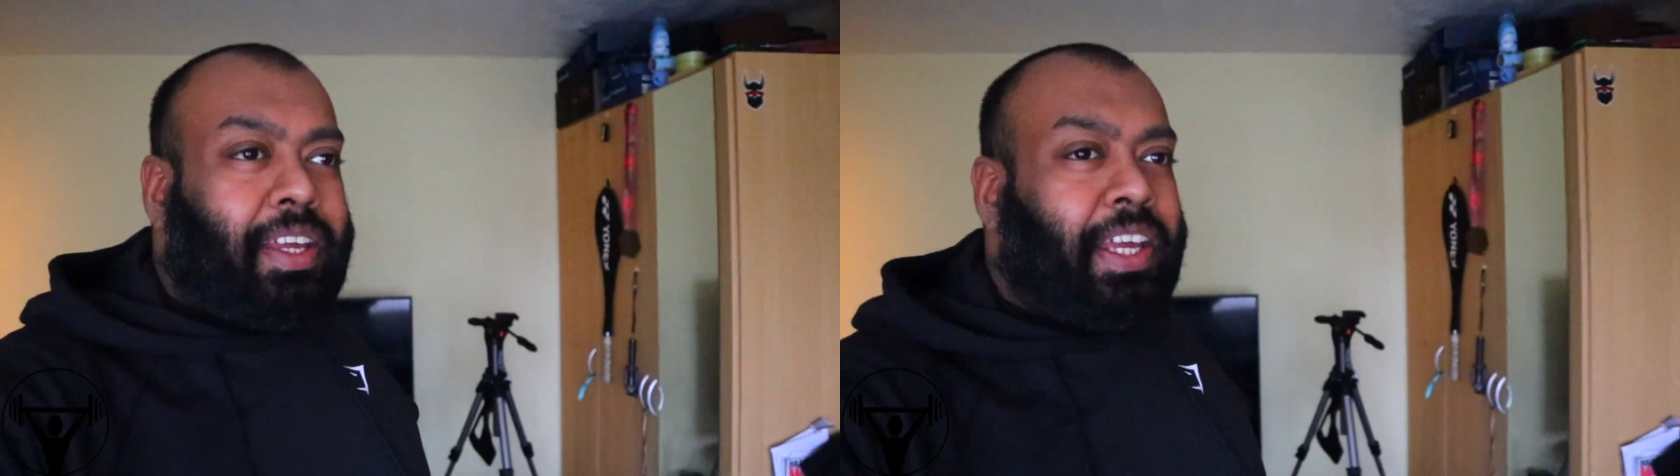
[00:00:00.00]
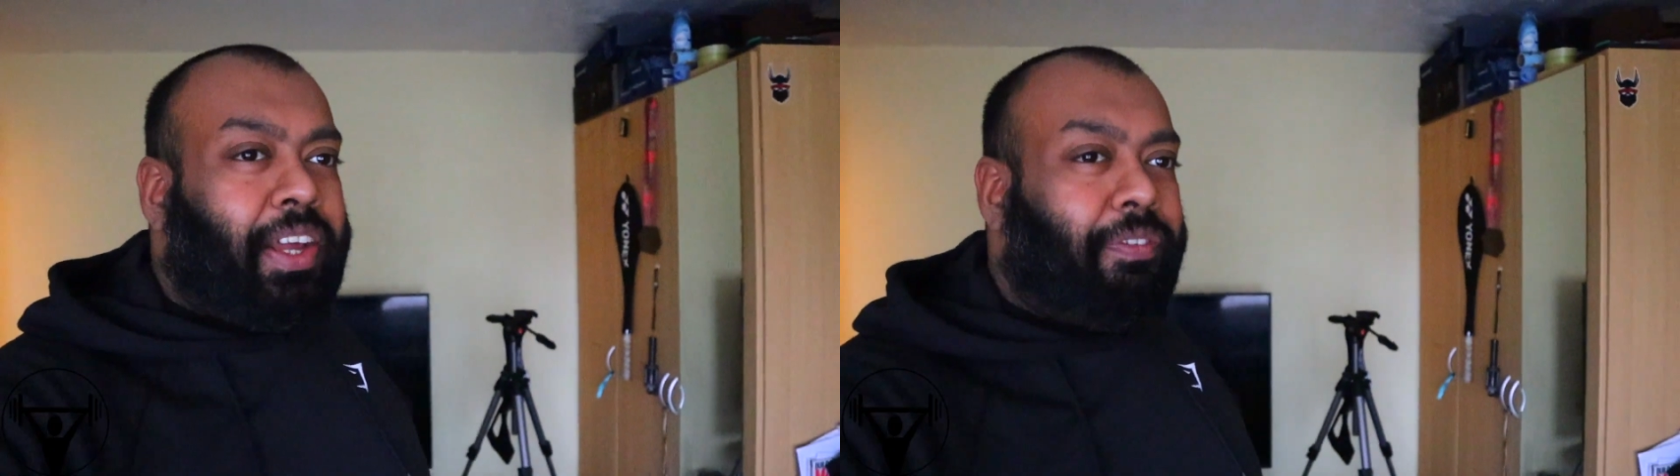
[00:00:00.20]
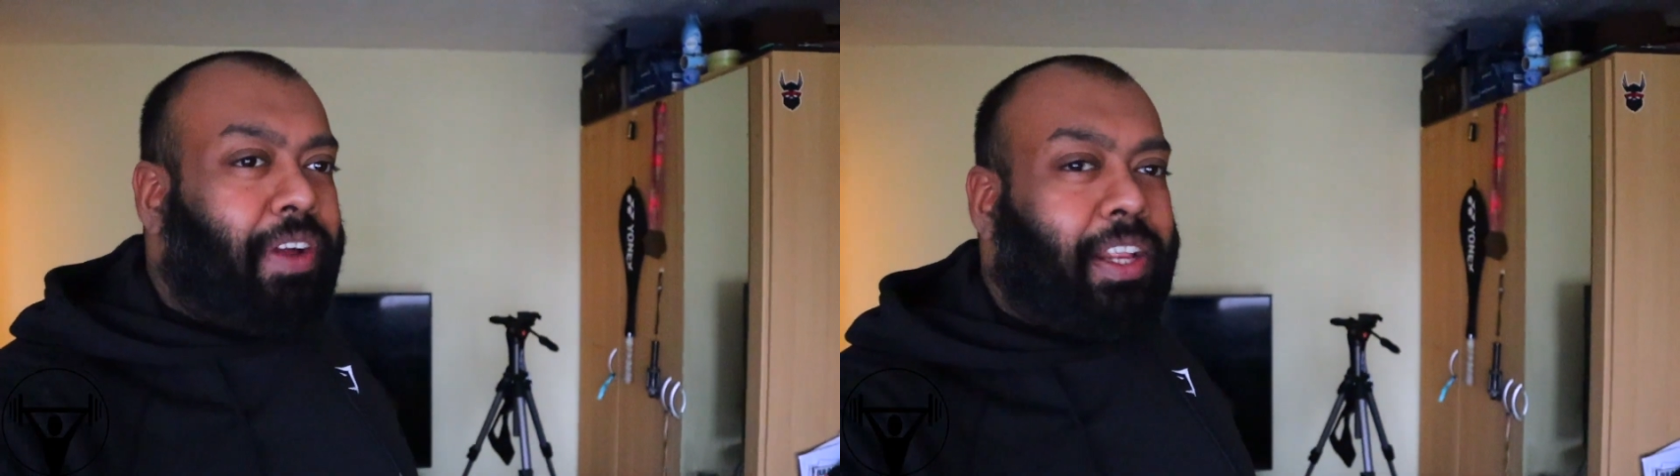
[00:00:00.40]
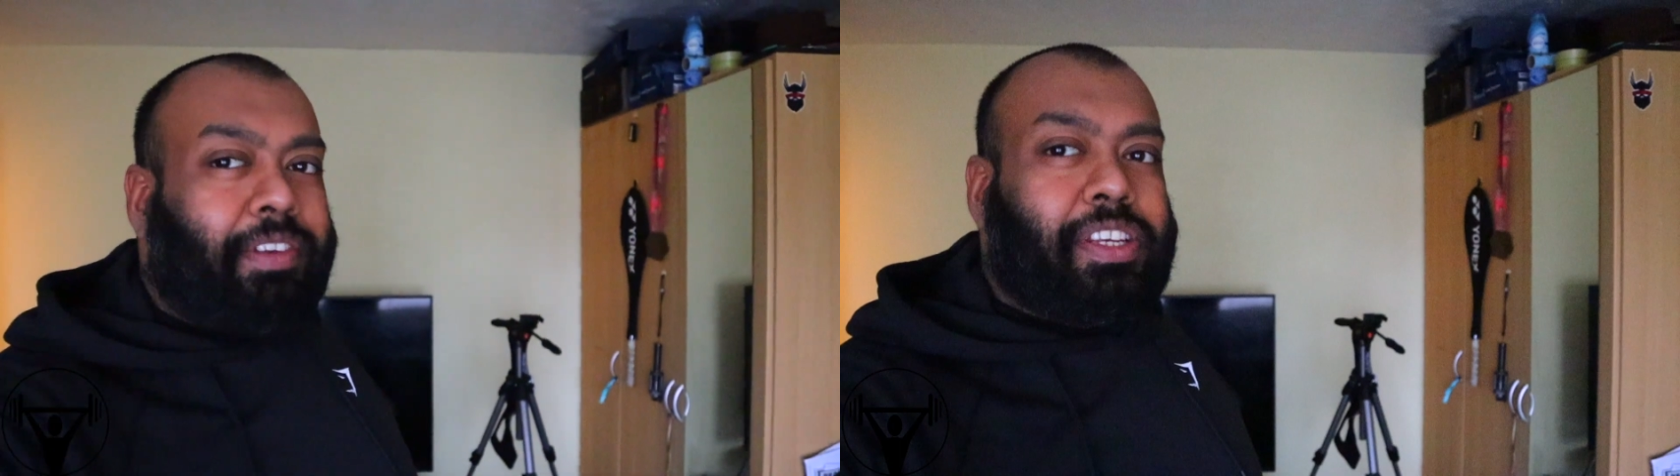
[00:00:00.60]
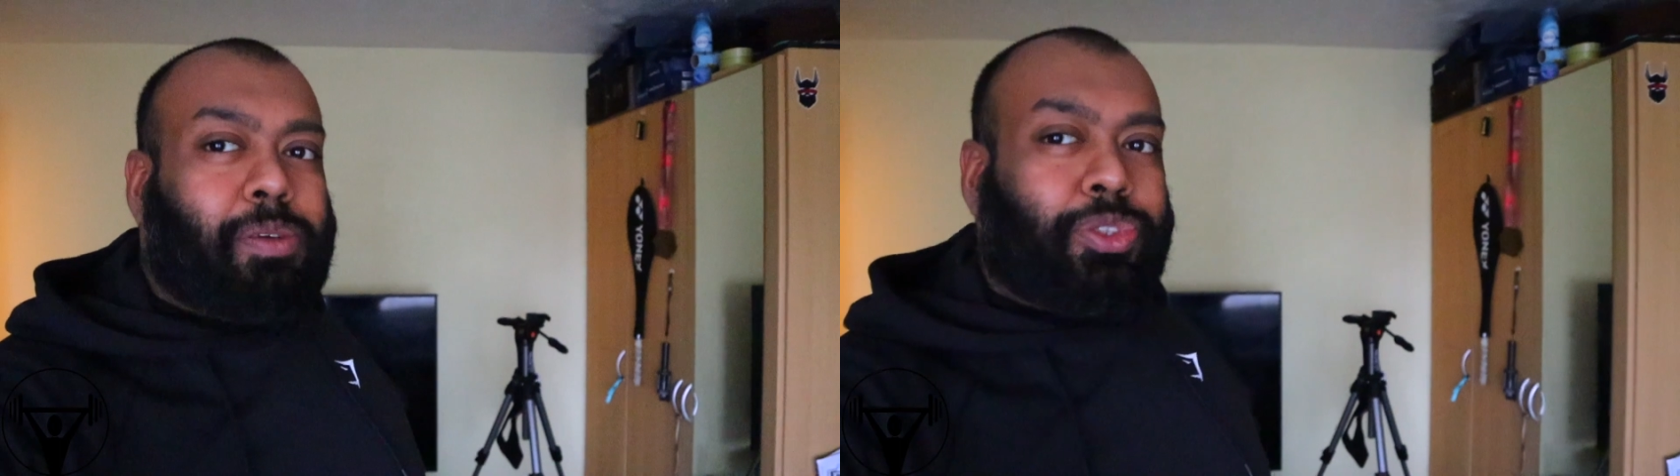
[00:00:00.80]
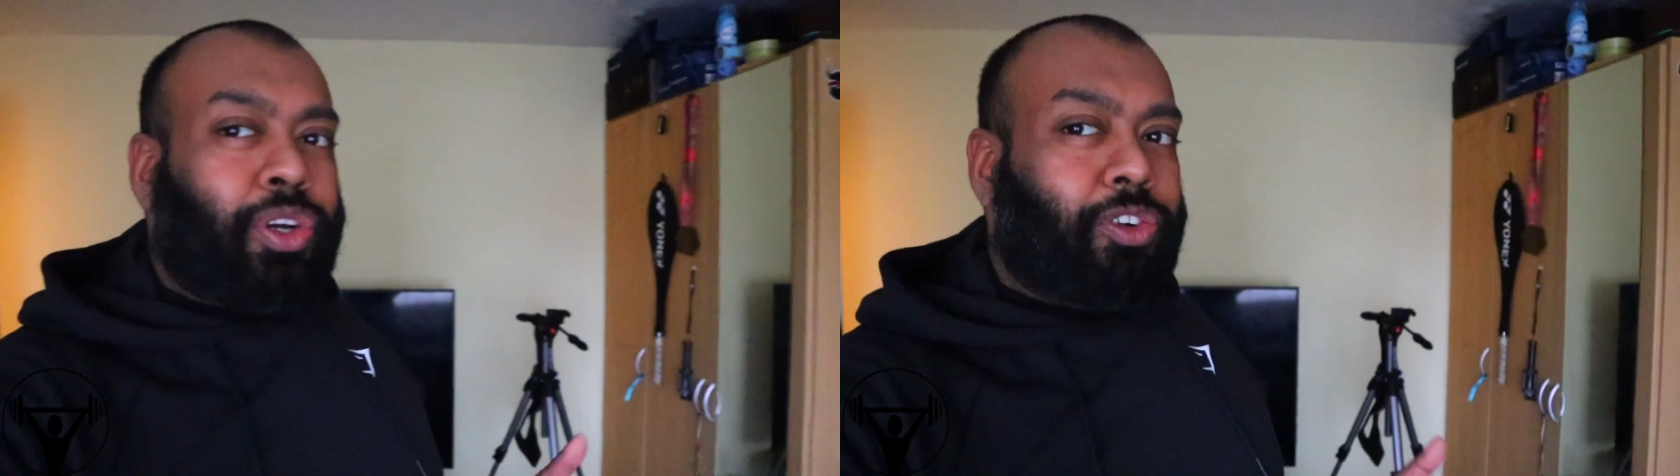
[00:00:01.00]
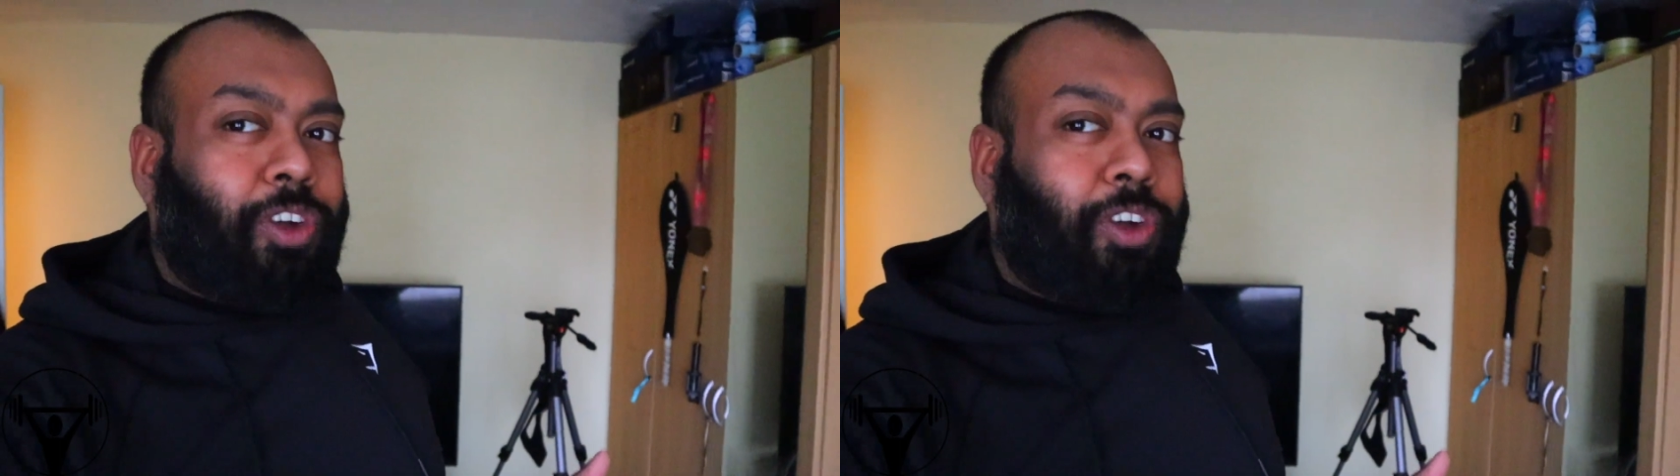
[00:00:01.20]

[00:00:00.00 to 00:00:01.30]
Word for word: I felt like the video was not